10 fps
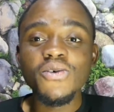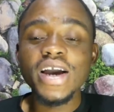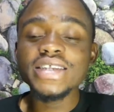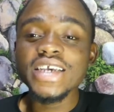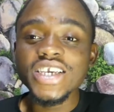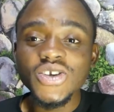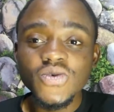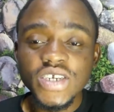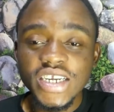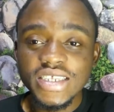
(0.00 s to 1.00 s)
Quite a
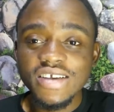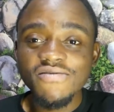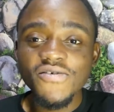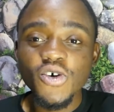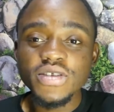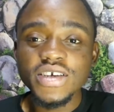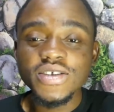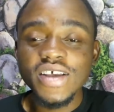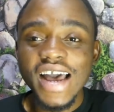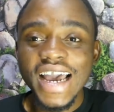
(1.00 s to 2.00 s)
huge hit for
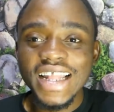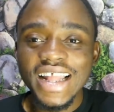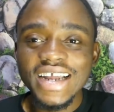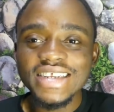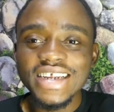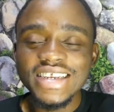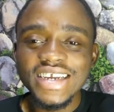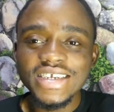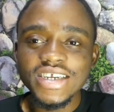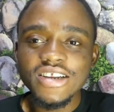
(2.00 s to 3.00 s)
this island
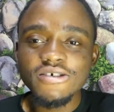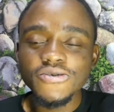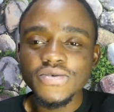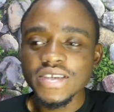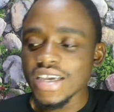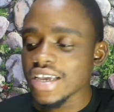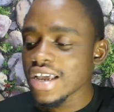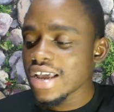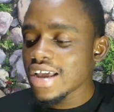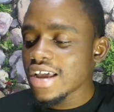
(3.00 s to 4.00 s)
nation to take.
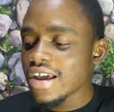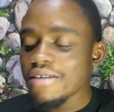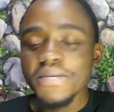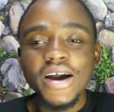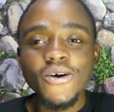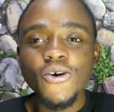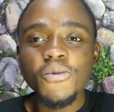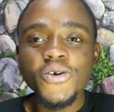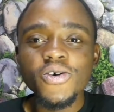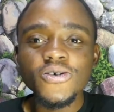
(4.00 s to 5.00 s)
But
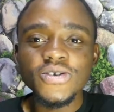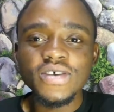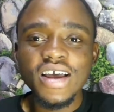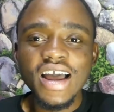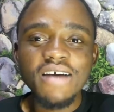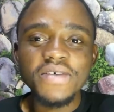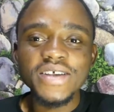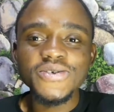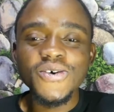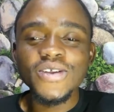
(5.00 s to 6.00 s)
Comoros have
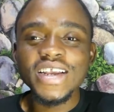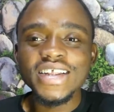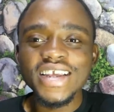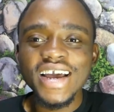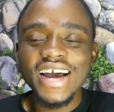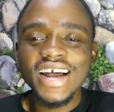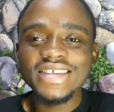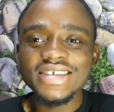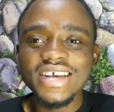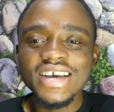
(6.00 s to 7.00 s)
us all in their
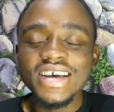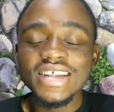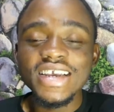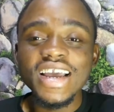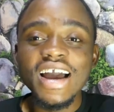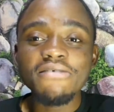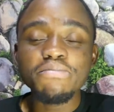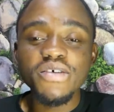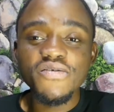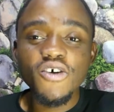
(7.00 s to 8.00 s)
hearts. They have
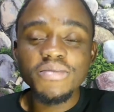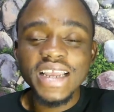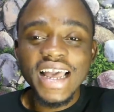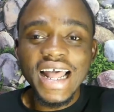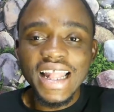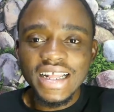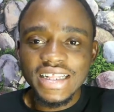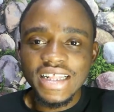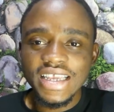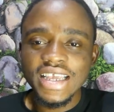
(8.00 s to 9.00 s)
performed
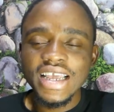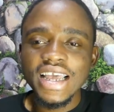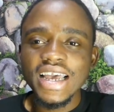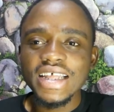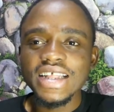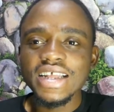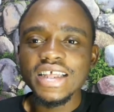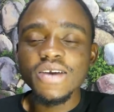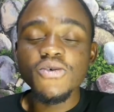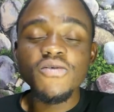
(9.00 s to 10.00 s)
gallantly and
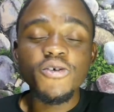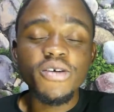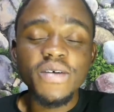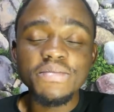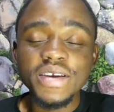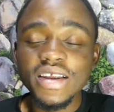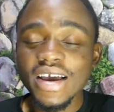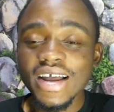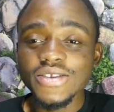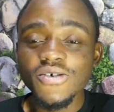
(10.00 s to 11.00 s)
they will forever be in our
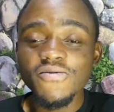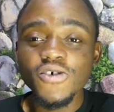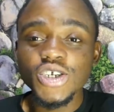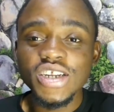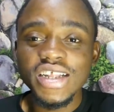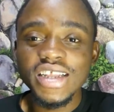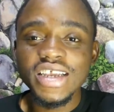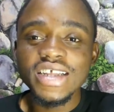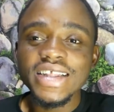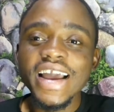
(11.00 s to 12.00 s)
hearts. Unfortunately,
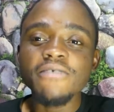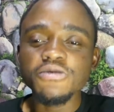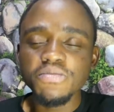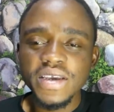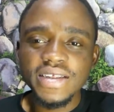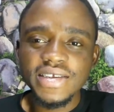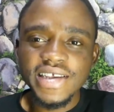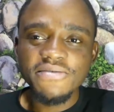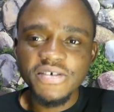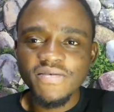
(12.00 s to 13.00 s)
they have to pay these
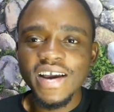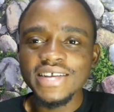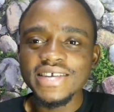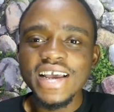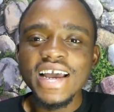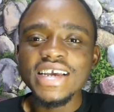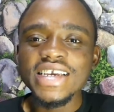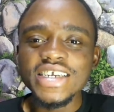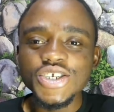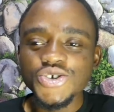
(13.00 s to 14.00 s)
hefty fines
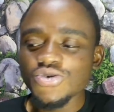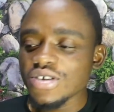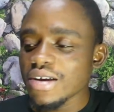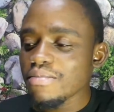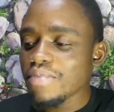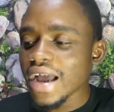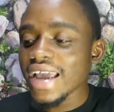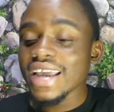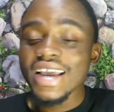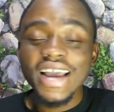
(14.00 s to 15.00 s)
issued
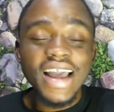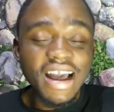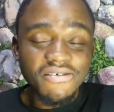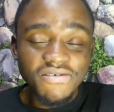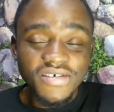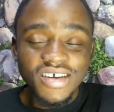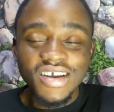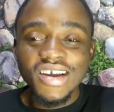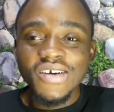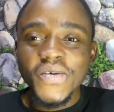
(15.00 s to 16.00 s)
by CAF.
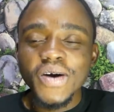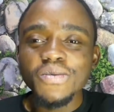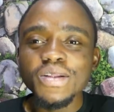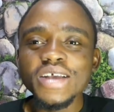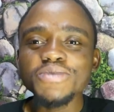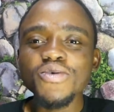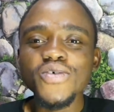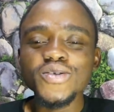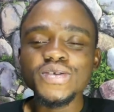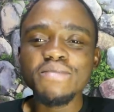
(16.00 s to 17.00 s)
Well, let's move
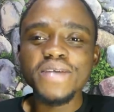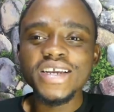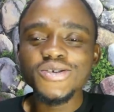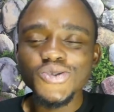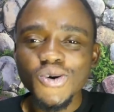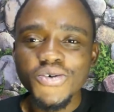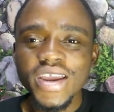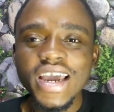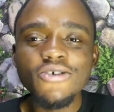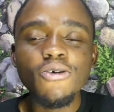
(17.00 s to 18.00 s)
on to the main
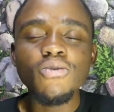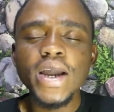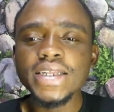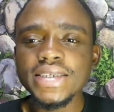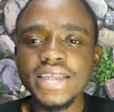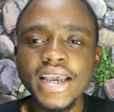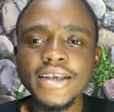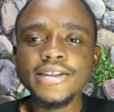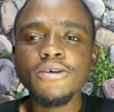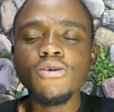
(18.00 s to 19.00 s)
story. And on
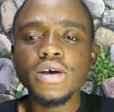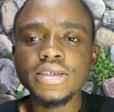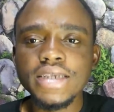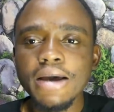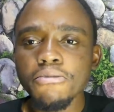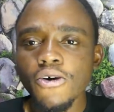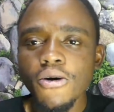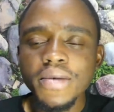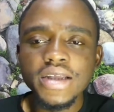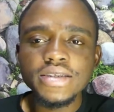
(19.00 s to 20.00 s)
Wednesday, there was some
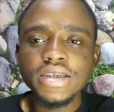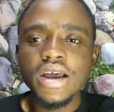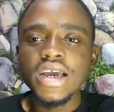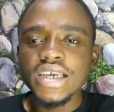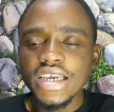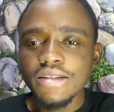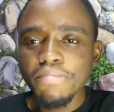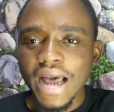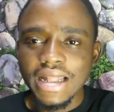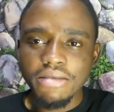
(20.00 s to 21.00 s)
comments in
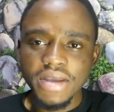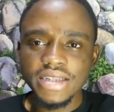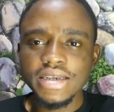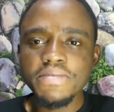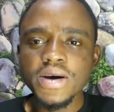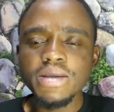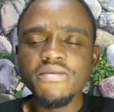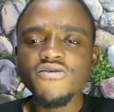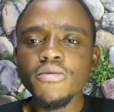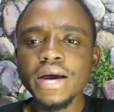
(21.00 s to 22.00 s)
Parliament about the
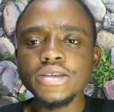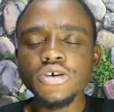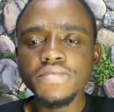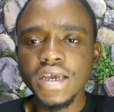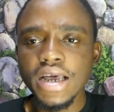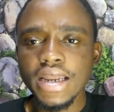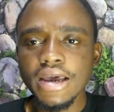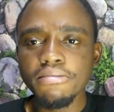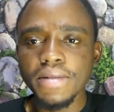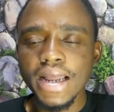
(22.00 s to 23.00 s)
performance of the
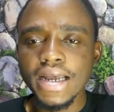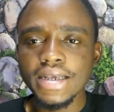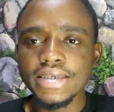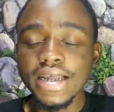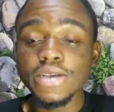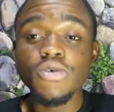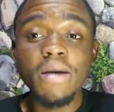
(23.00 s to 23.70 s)
Ghana Black Stars.